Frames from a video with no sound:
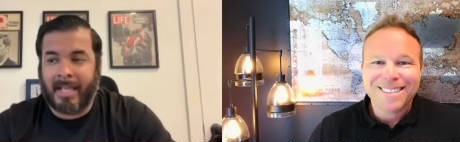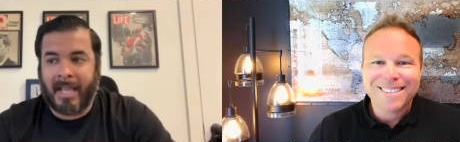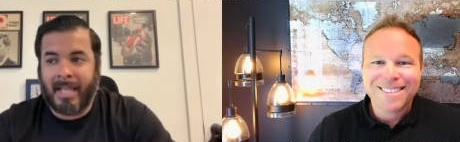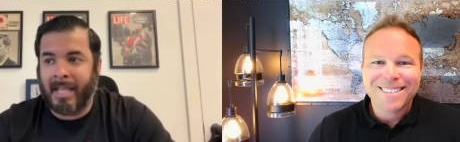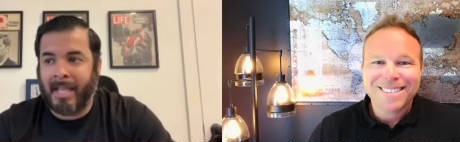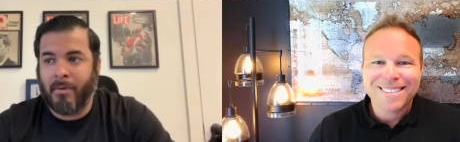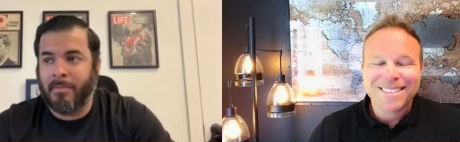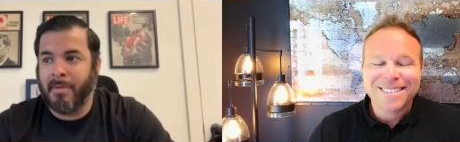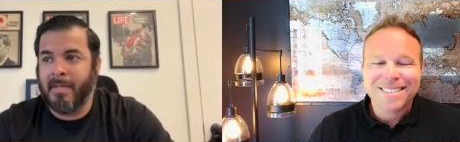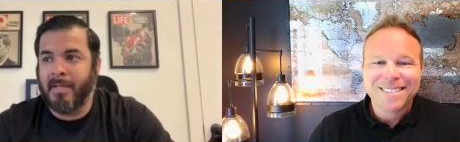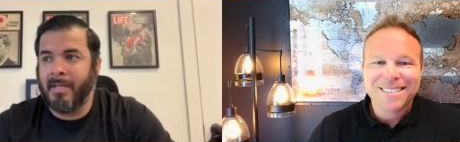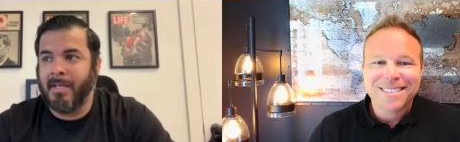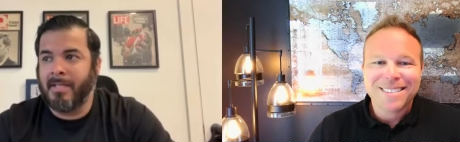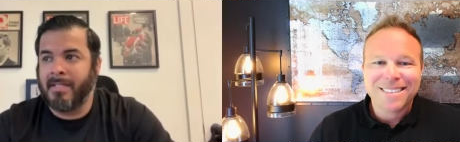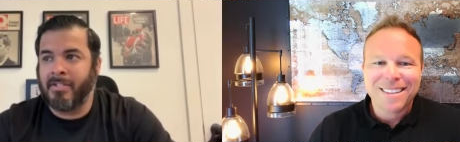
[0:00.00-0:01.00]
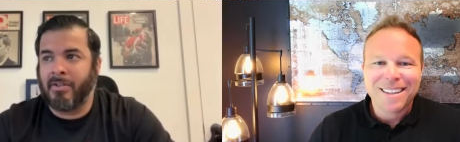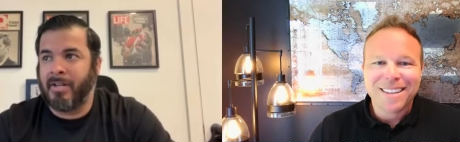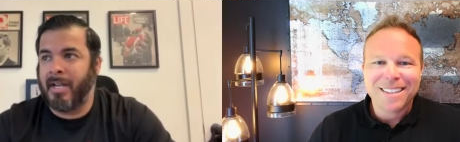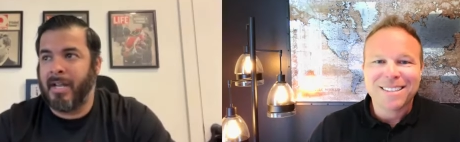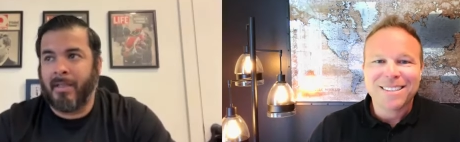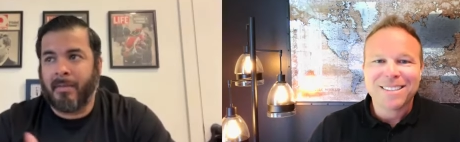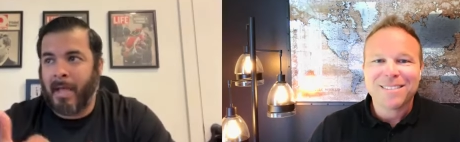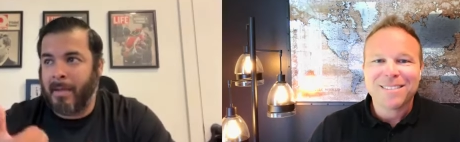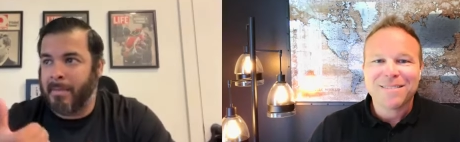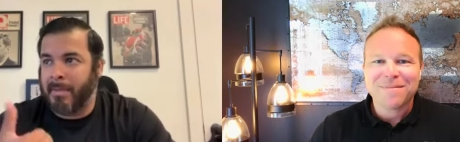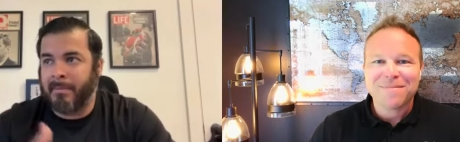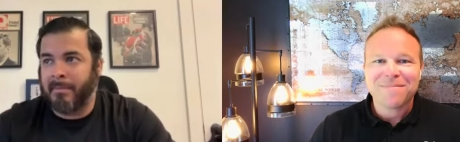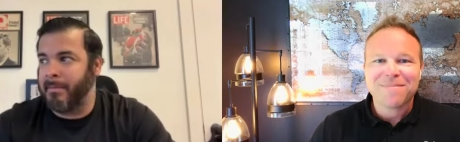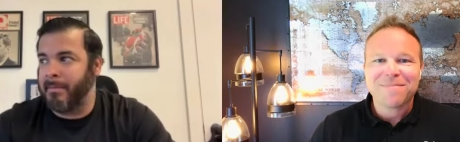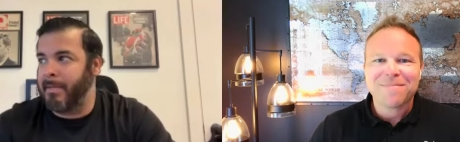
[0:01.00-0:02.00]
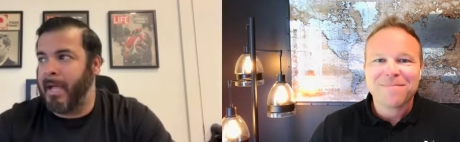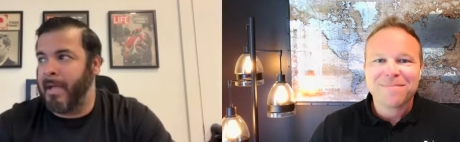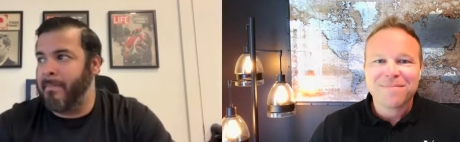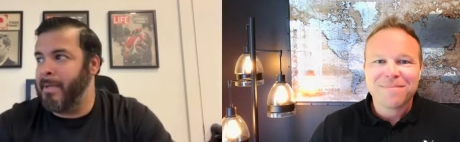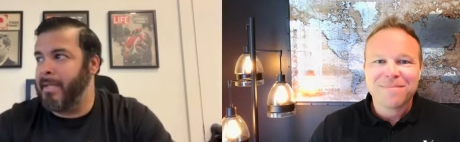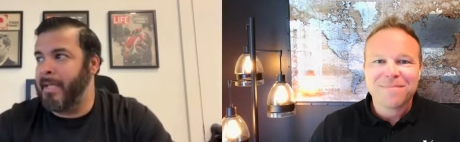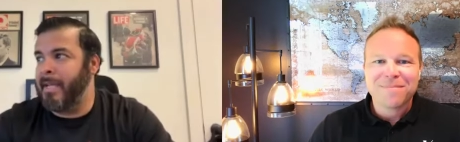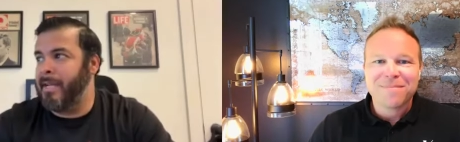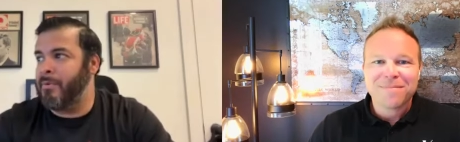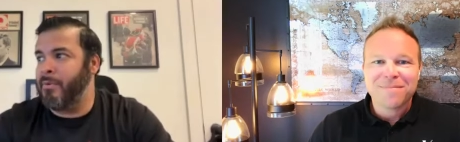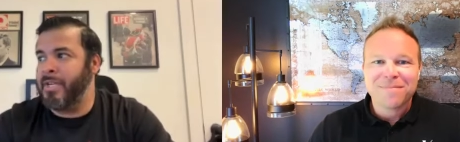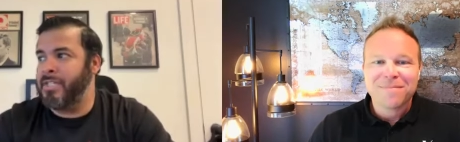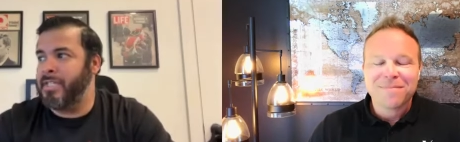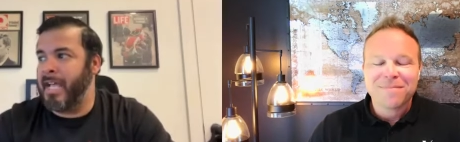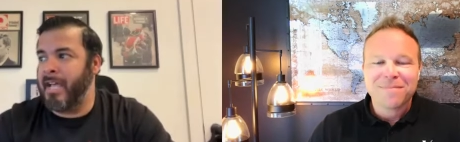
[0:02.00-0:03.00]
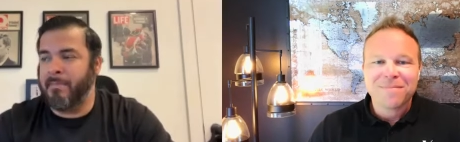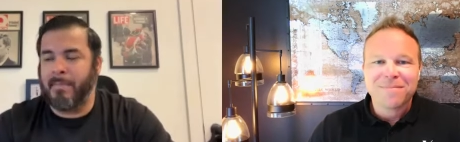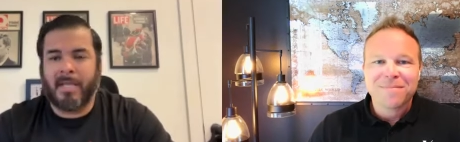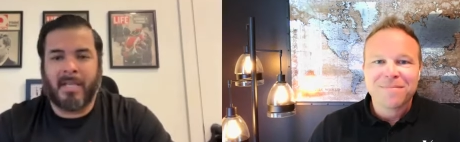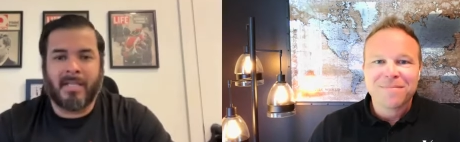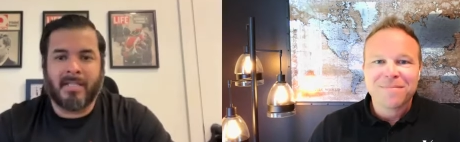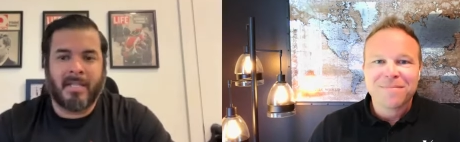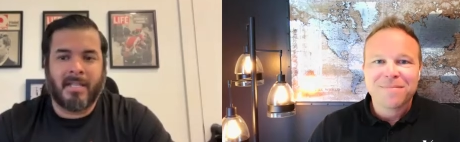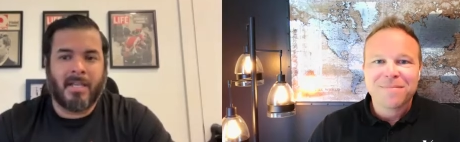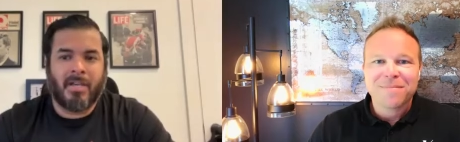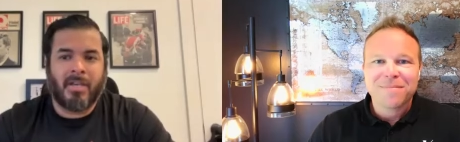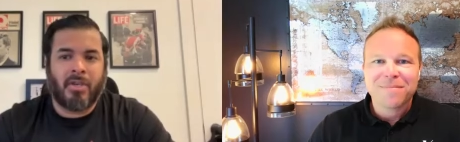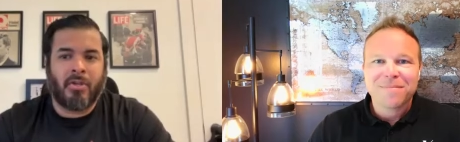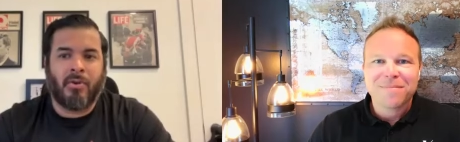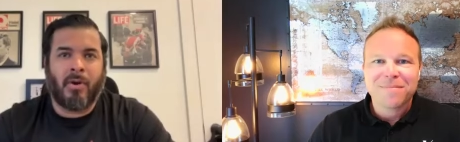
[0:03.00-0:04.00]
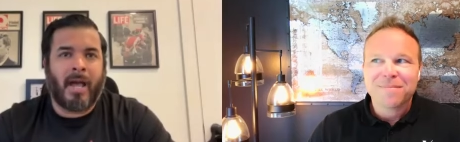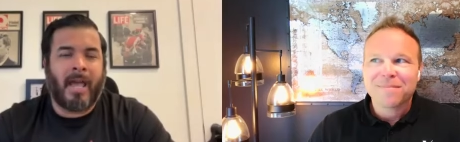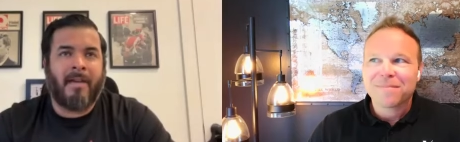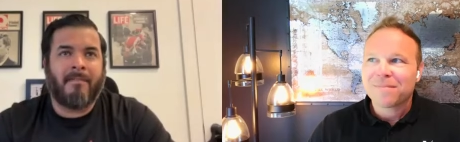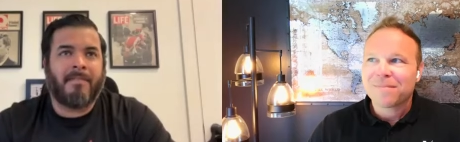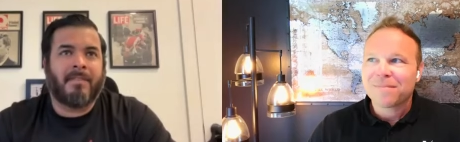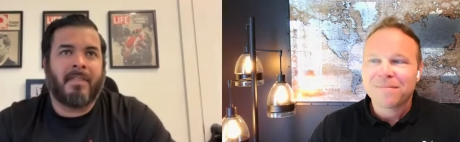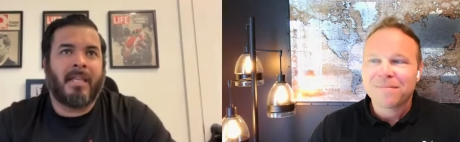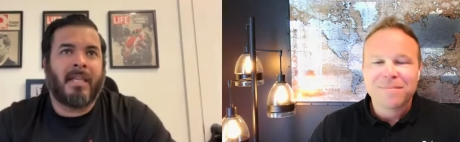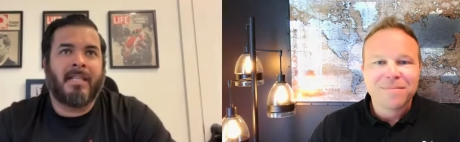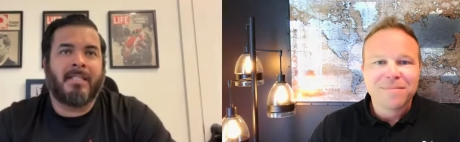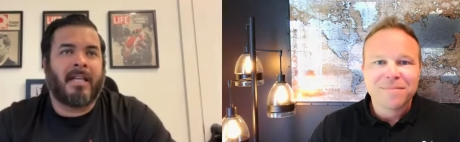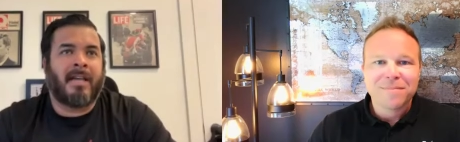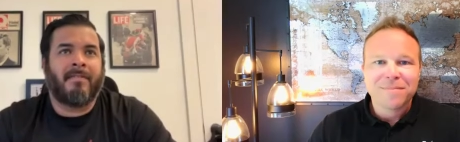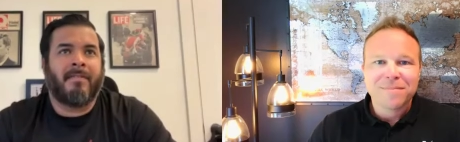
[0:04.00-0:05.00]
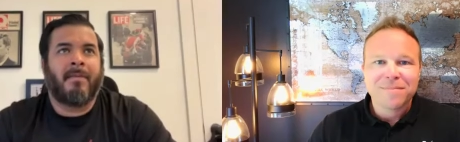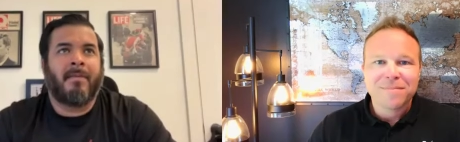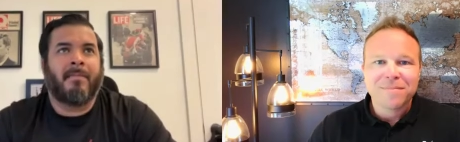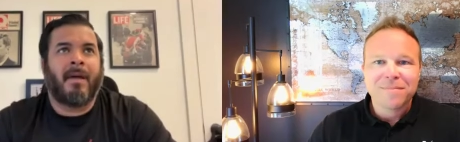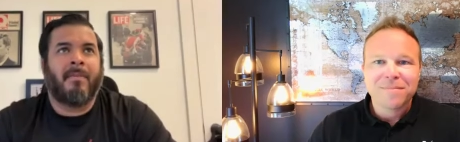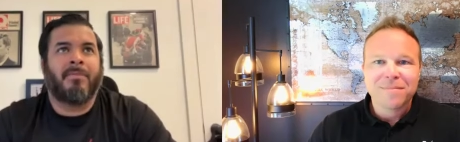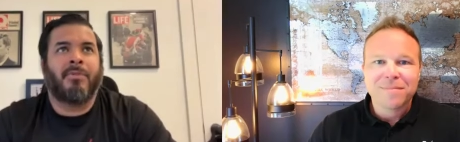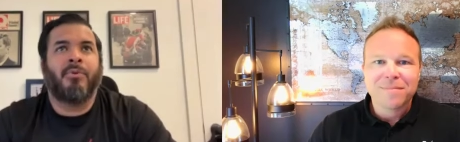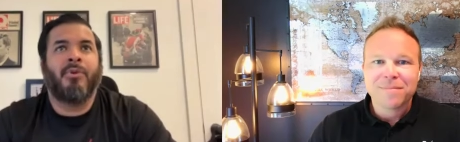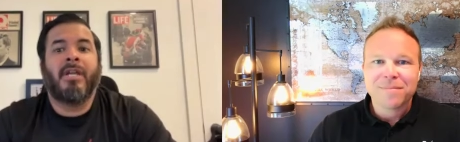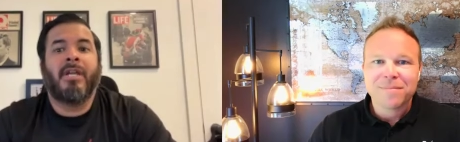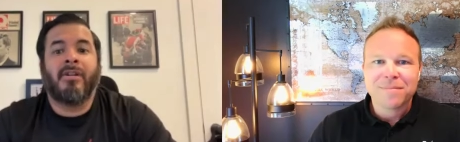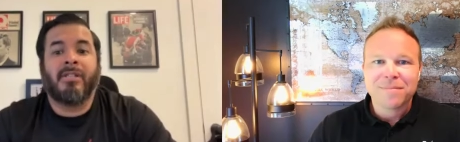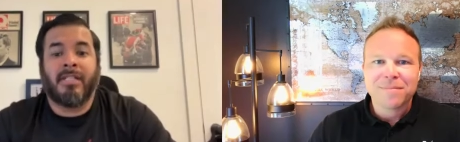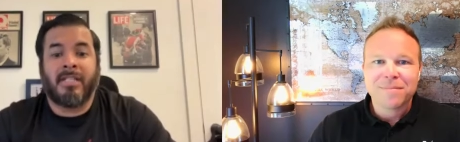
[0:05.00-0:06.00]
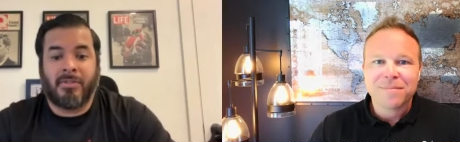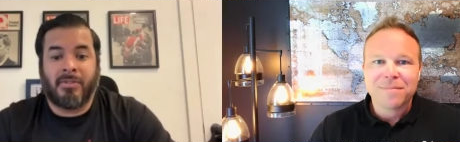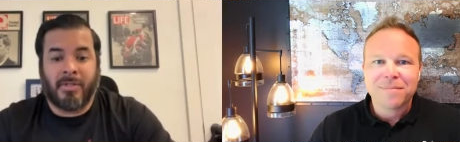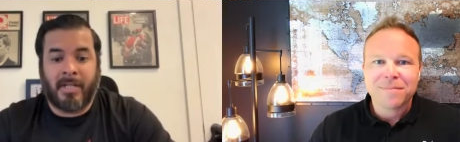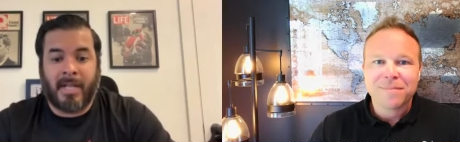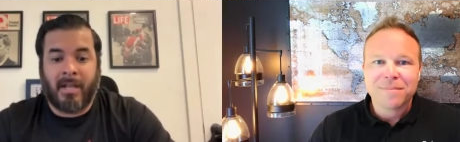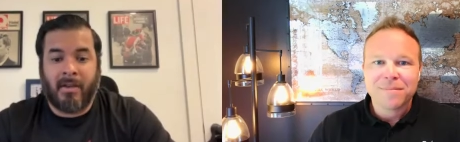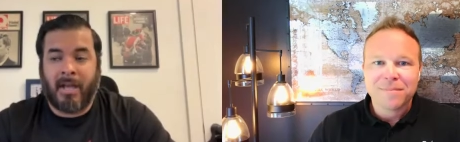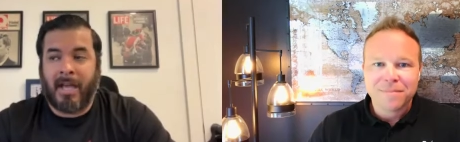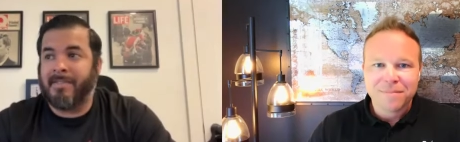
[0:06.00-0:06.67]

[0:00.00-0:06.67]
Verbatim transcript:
Speaker 1: Like I help certain. Nice. I've been I've been getting reached at because you know I have things. i am I'm three years into it now.